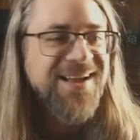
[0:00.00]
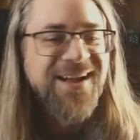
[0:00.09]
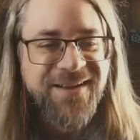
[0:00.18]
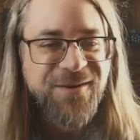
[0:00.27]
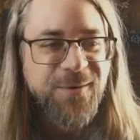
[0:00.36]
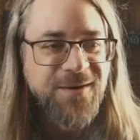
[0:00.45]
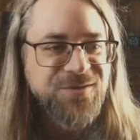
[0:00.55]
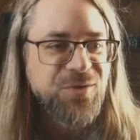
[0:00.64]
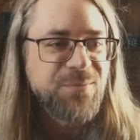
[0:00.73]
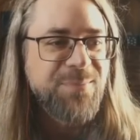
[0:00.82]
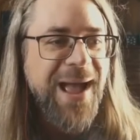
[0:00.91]
Okay, no worries.
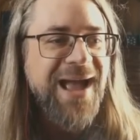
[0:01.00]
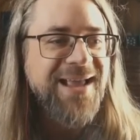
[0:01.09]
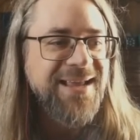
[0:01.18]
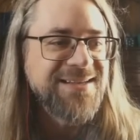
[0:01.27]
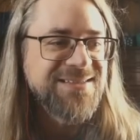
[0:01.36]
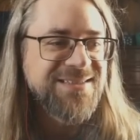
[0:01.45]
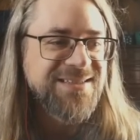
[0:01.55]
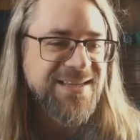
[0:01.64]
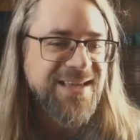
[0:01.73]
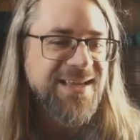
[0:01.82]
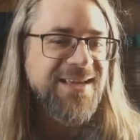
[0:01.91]
We're back into
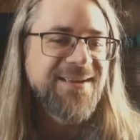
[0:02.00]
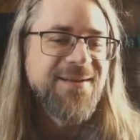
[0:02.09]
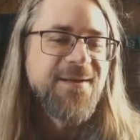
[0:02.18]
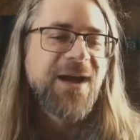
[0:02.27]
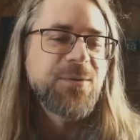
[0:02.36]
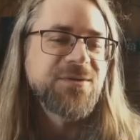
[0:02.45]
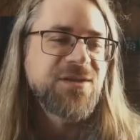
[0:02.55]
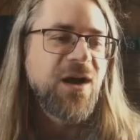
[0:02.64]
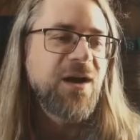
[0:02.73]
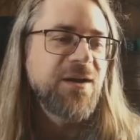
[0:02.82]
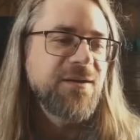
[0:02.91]
the key. Guy was
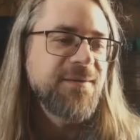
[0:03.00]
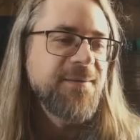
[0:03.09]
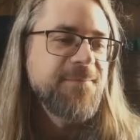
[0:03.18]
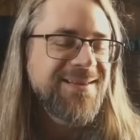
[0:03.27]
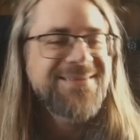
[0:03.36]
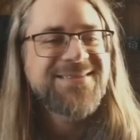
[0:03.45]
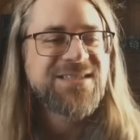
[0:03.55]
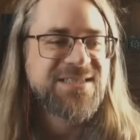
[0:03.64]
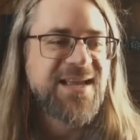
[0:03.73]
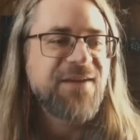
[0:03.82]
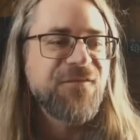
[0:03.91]
gone. Let's
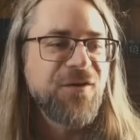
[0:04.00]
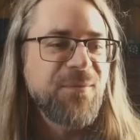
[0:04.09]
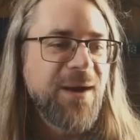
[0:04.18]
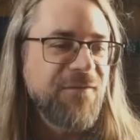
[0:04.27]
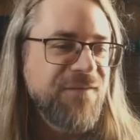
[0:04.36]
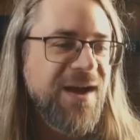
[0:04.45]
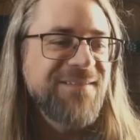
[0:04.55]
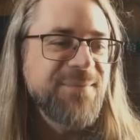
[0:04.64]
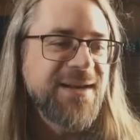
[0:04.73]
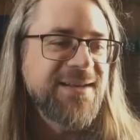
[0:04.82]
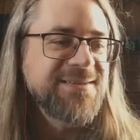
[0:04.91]
just say for about 5
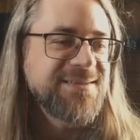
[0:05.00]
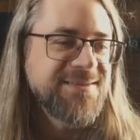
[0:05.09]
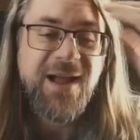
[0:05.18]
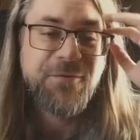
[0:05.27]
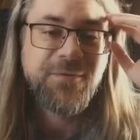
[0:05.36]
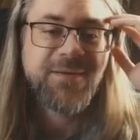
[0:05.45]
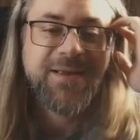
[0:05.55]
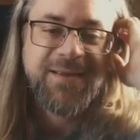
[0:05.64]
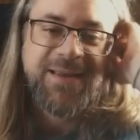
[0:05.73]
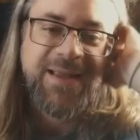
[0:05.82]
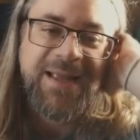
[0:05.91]
minutes. Not
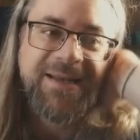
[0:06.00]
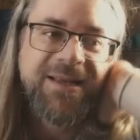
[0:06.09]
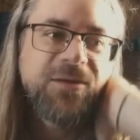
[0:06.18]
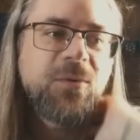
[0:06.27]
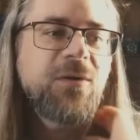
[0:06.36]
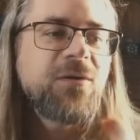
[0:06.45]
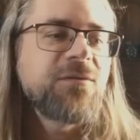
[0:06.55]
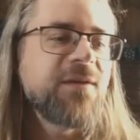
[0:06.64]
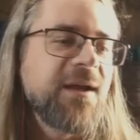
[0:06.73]
really the end of the world.